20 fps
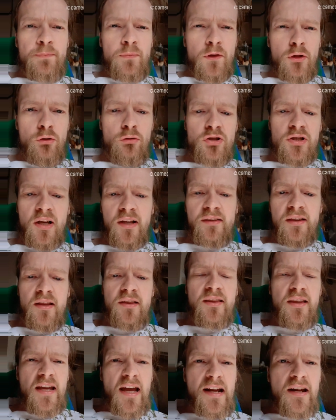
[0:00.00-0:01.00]
who's like
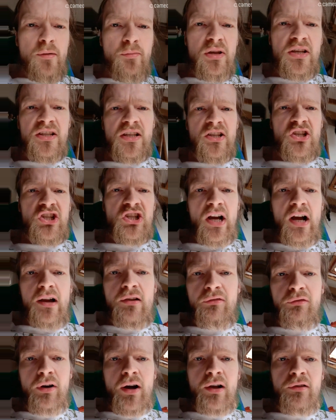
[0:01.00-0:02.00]
the enemies in
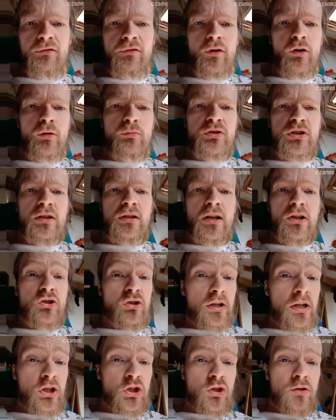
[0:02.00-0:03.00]
sci-fi films and that, so
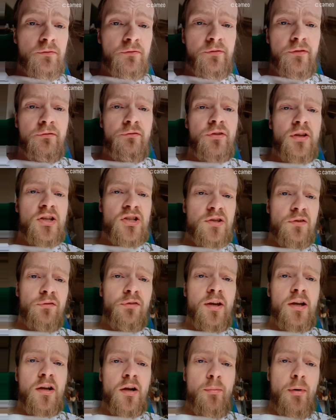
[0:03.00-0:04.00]
that's something for you to
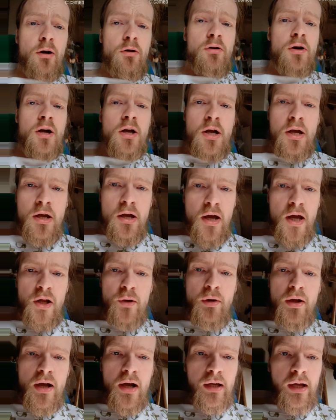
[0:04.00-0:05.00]
think about.
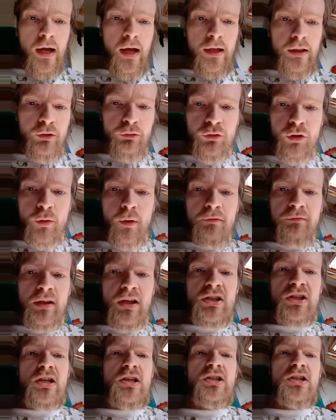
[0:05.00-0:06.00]
Anyway, I don't know if
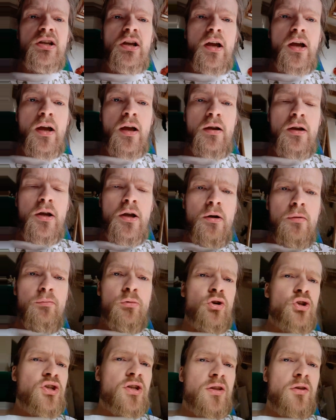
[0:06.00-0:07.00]
this is
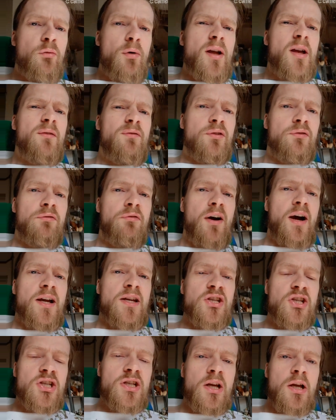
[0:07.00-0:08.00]
much in the way of
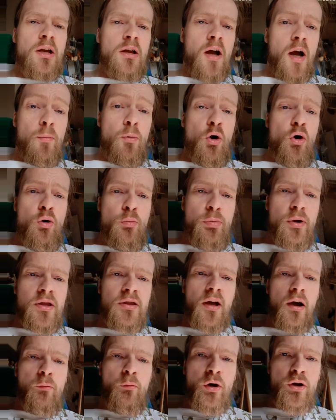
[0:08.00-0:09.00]
advice. I'm hoping
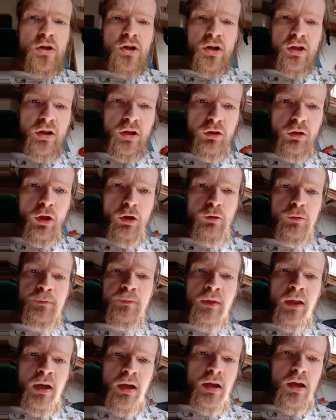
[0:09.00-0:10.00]
that what you're going to do
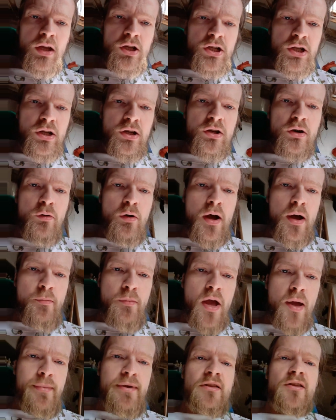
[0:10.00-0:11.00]
is you're going to
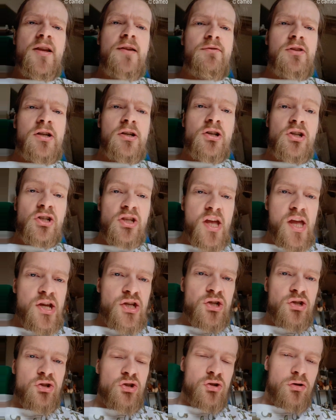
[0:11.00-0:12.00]
maybe leave the
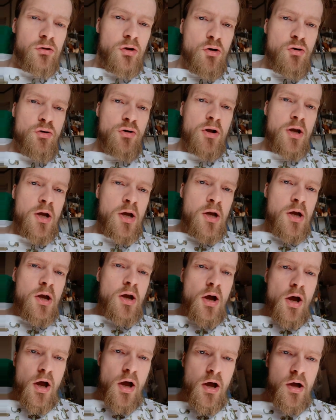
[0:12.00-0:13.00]
crustaceans alone
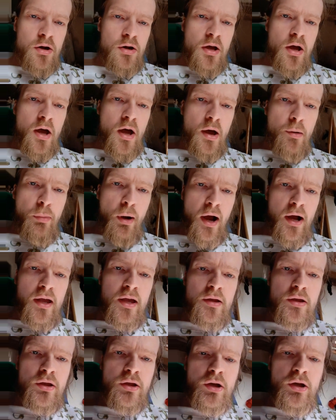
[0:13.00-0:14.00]
and pack
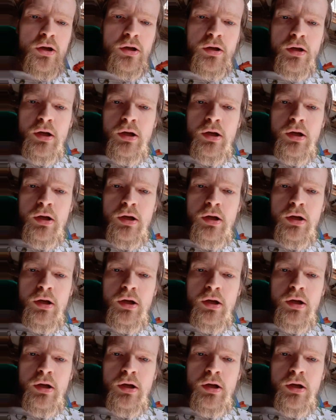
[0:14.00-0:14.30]
in the